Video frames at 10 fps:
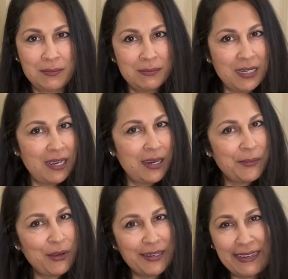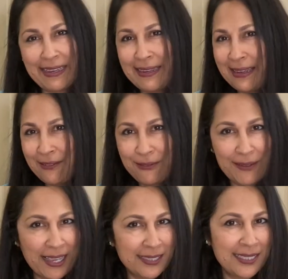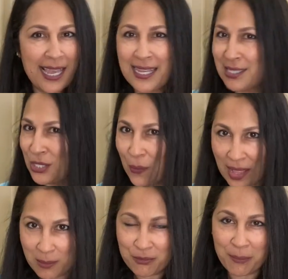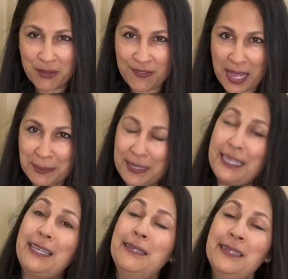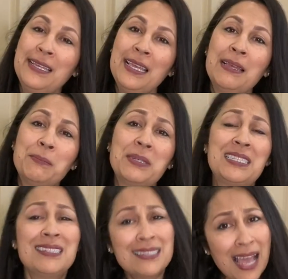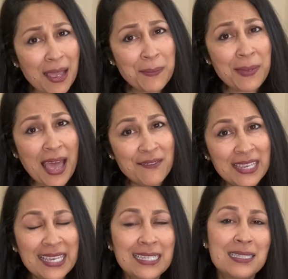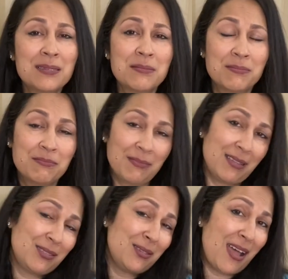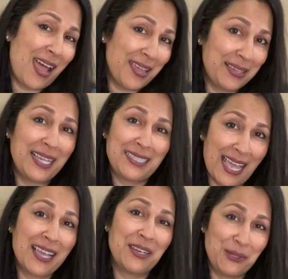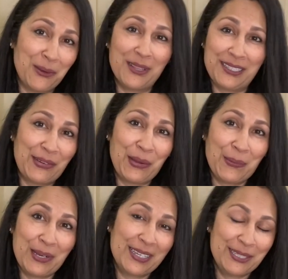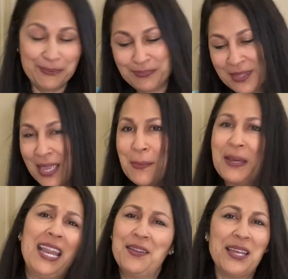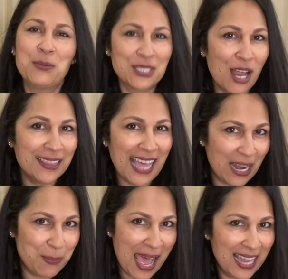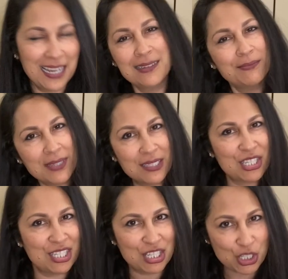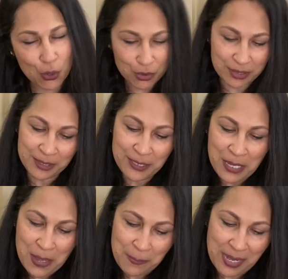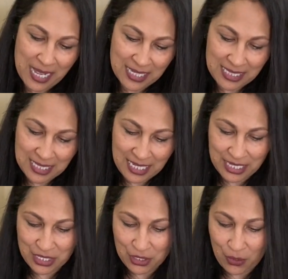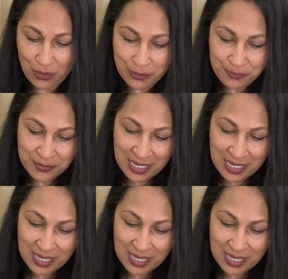My arm got enough exercise, no help from the family. But since I'm having it, so I guess I gotta do all the dirty work. But anyway, it was not that bad. It's just a joke. But here you go.